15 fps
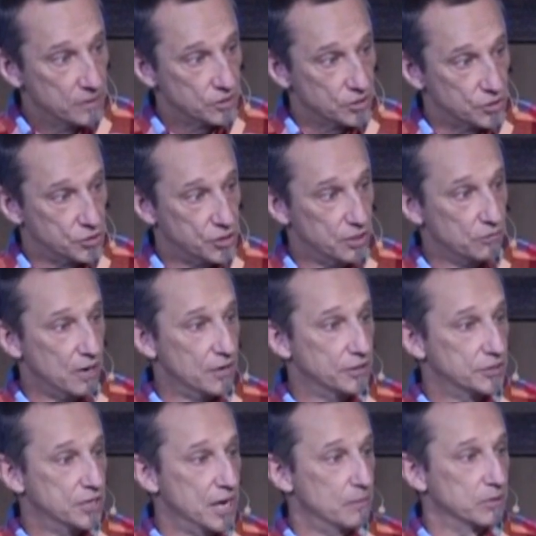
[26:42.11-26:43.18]
To sit around
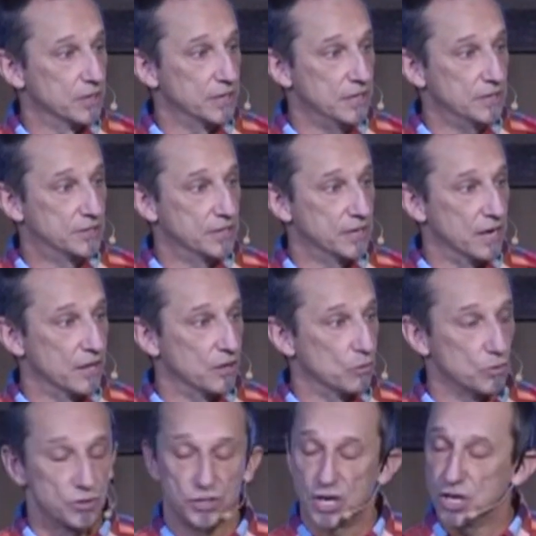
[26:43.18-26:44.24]
a table and eat together
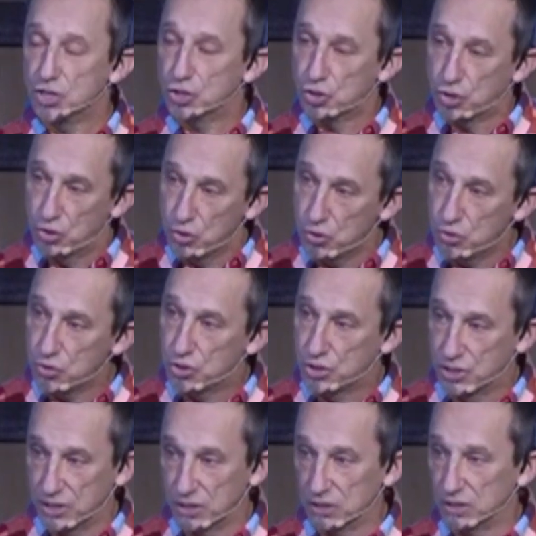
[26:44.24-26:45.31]
was a
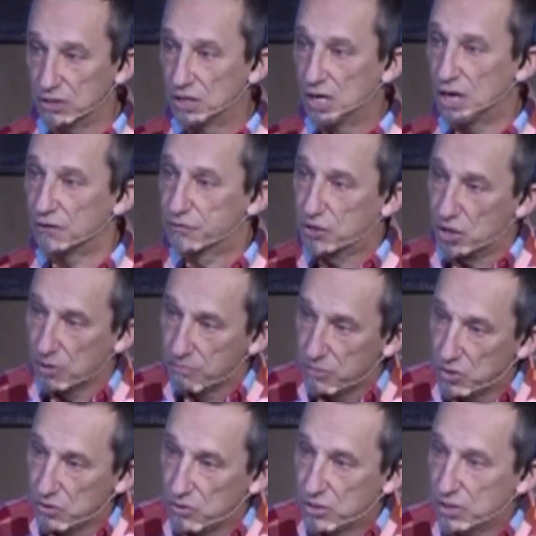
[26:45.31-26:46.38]
huge deal of
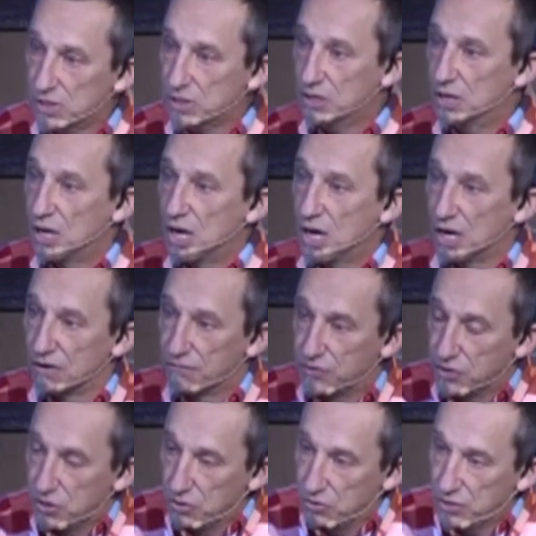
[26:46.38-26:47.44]
communion, of
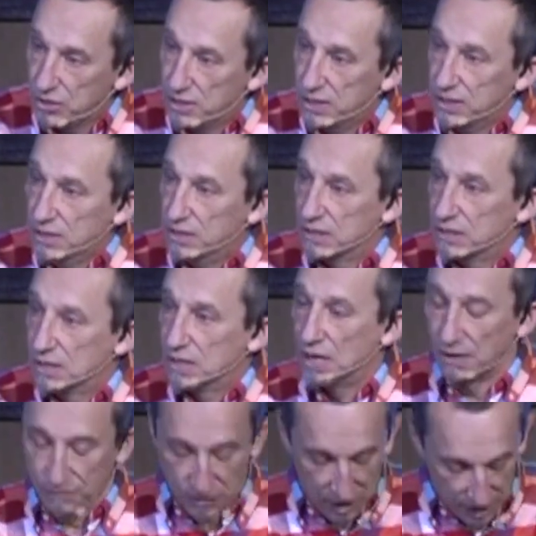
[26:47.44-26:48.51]
unity, of